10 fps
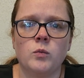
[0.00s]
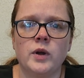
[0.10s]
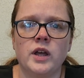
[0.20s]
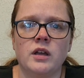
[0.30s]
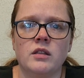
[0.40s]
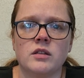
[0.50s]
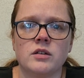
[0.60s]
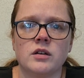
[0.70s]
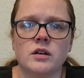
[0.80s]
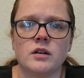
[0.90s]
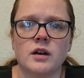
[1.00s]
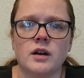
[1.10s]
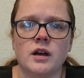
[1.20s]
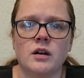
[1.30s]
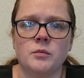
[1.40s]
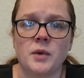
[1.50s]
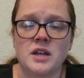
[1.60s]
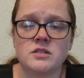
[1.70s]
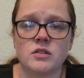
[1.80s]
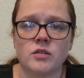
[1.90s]
with
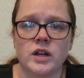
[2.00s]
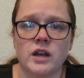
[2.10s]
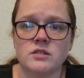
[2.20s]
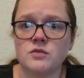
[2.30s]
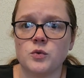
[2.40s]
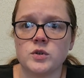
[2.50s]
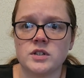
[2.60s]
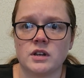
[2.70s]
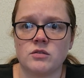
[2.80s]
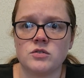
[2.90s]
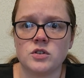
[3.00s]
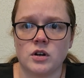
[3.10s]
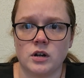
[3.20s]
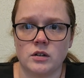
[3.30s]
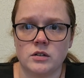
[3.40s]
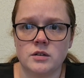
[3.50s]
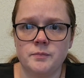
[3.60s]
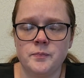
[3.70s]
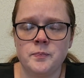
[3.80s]
S3, S4 sounds heard.